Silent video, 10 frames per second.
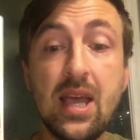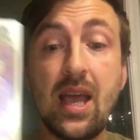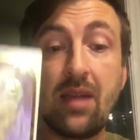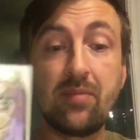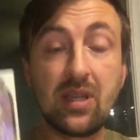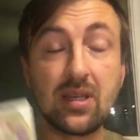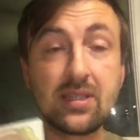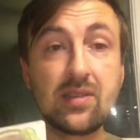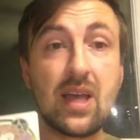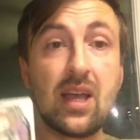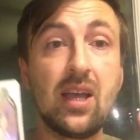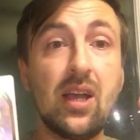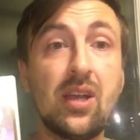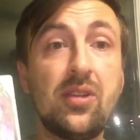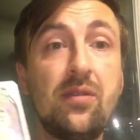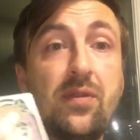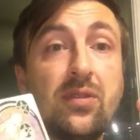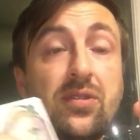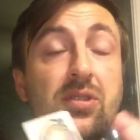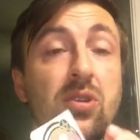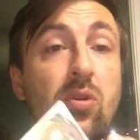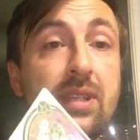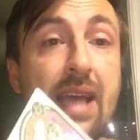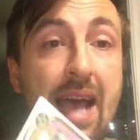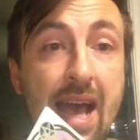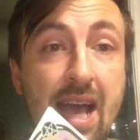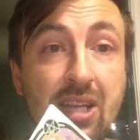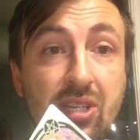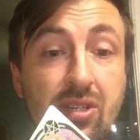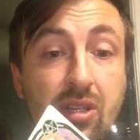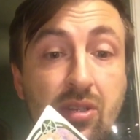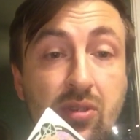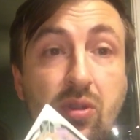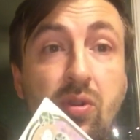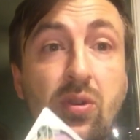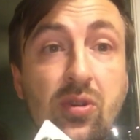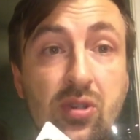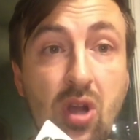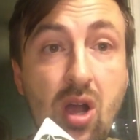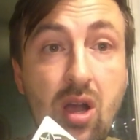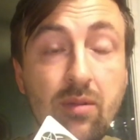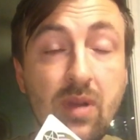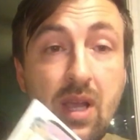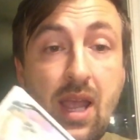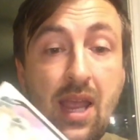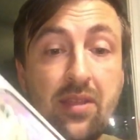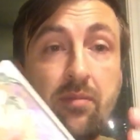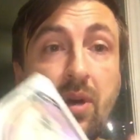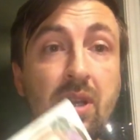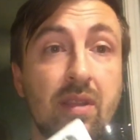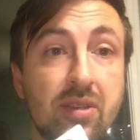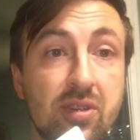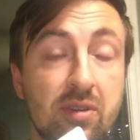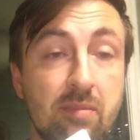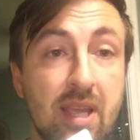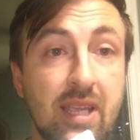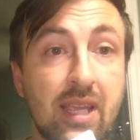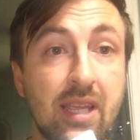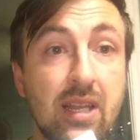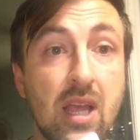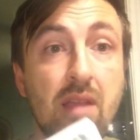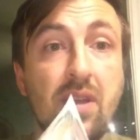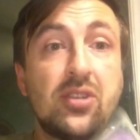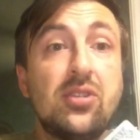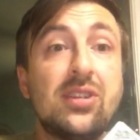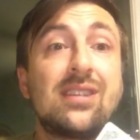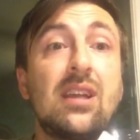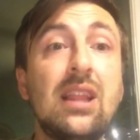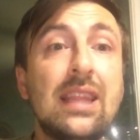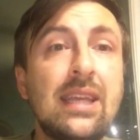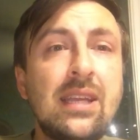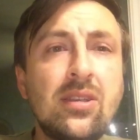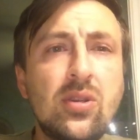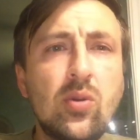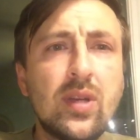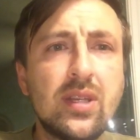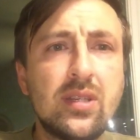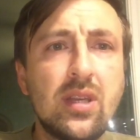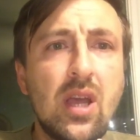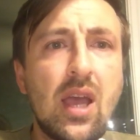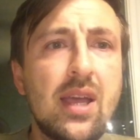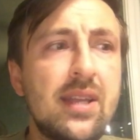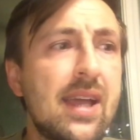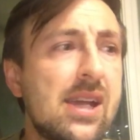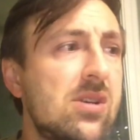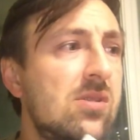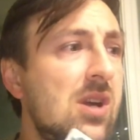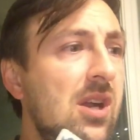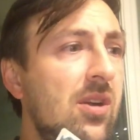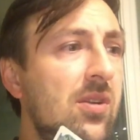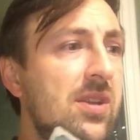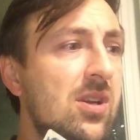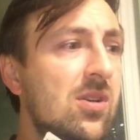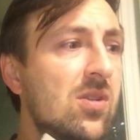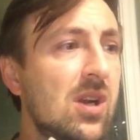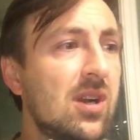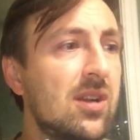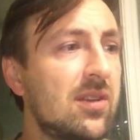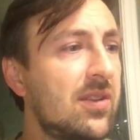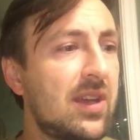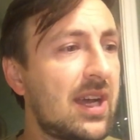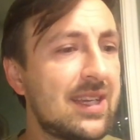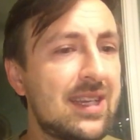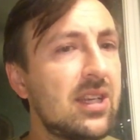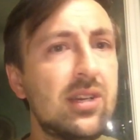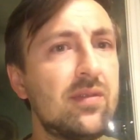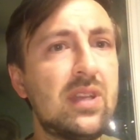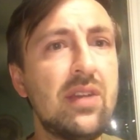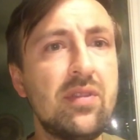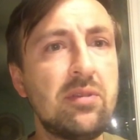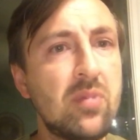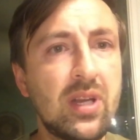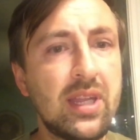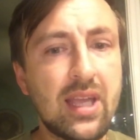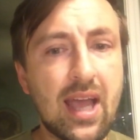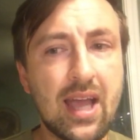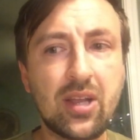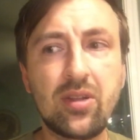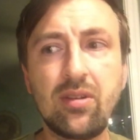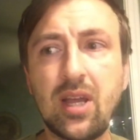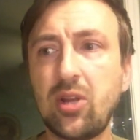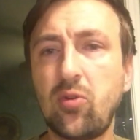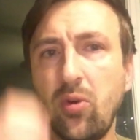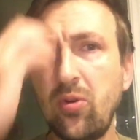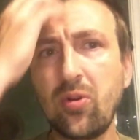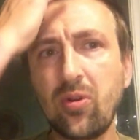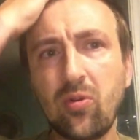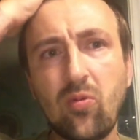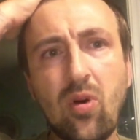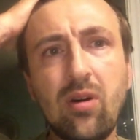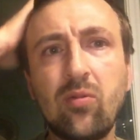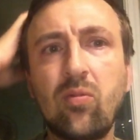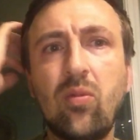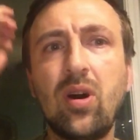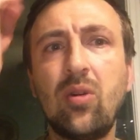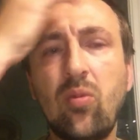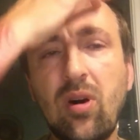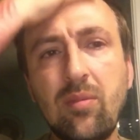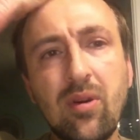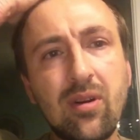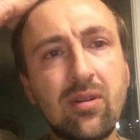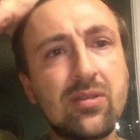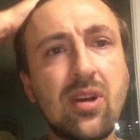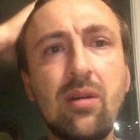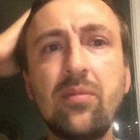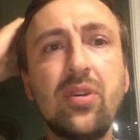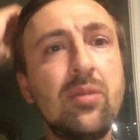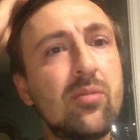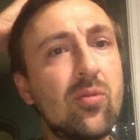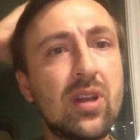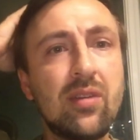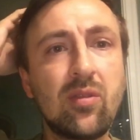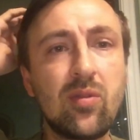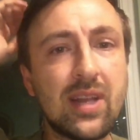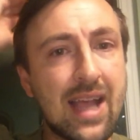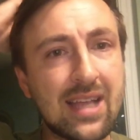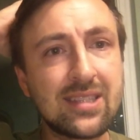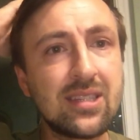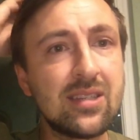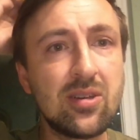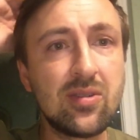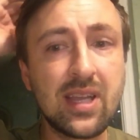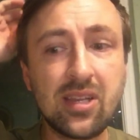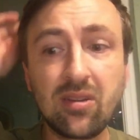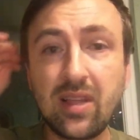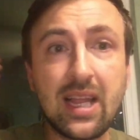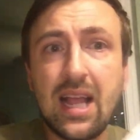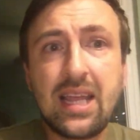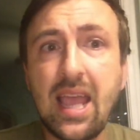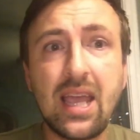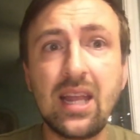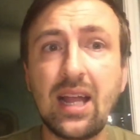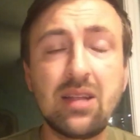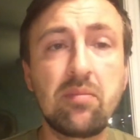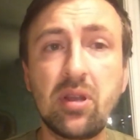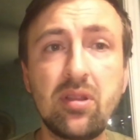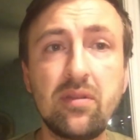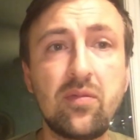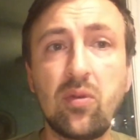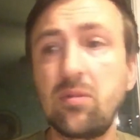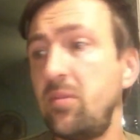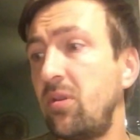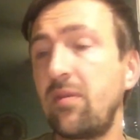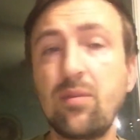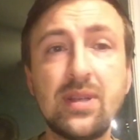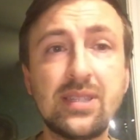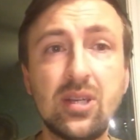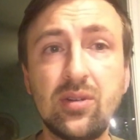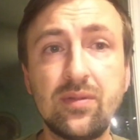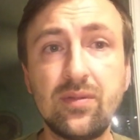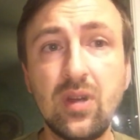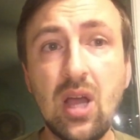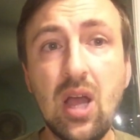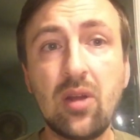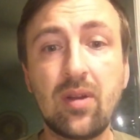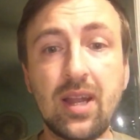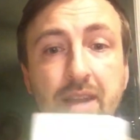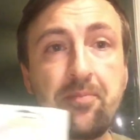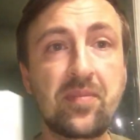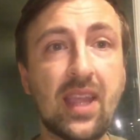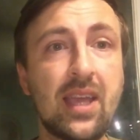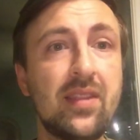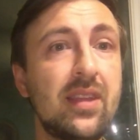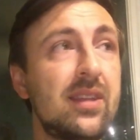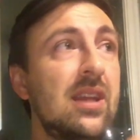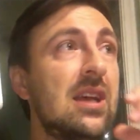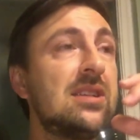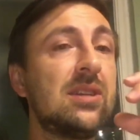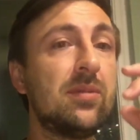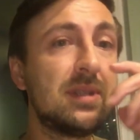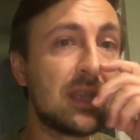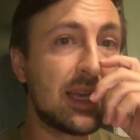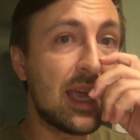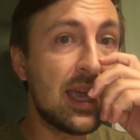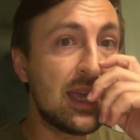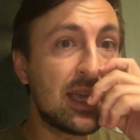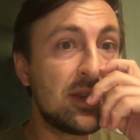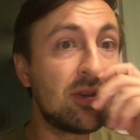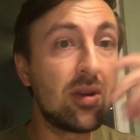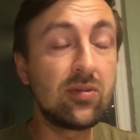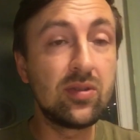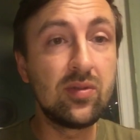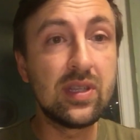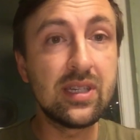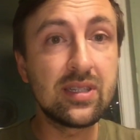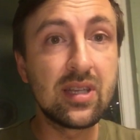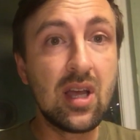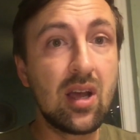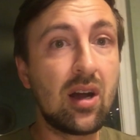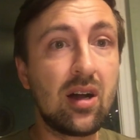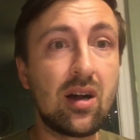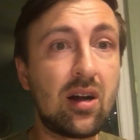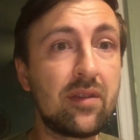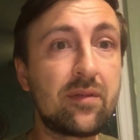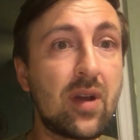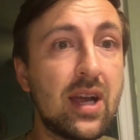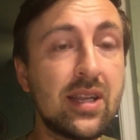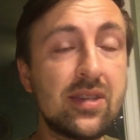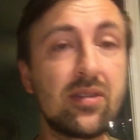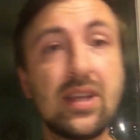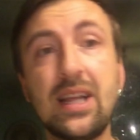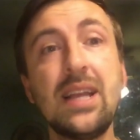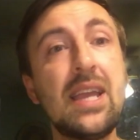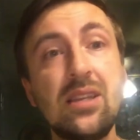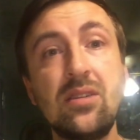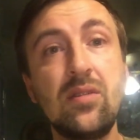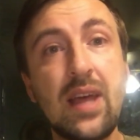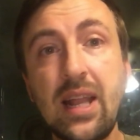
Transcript: And because of that, you feel so attached to your job and the money that you're making that you just cling to it. And now the idea of giving money at Kroger or Walmart or Tom Thumb or whatever, when asked to donate, you're like, I can barely afford milk for myself, right? And then someone's like, hey, can you go do this on Friday? And you're like, I can't do that.